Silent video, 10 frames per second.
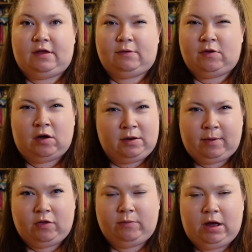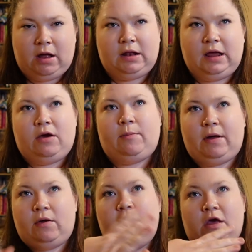I was talking about them earlier,
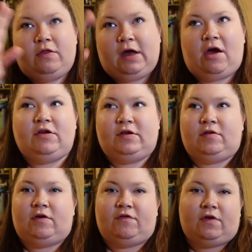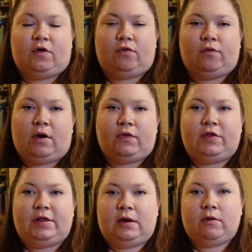about the characters that flow throughout the
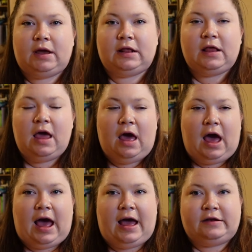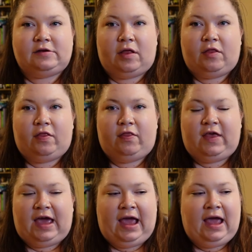series, and
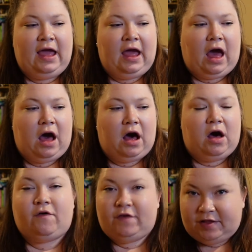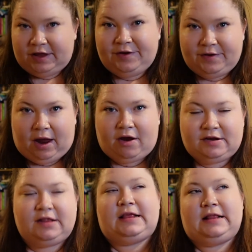they are obviously new
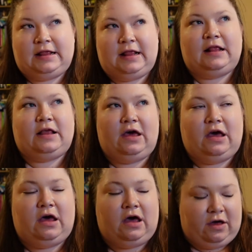characters because this is a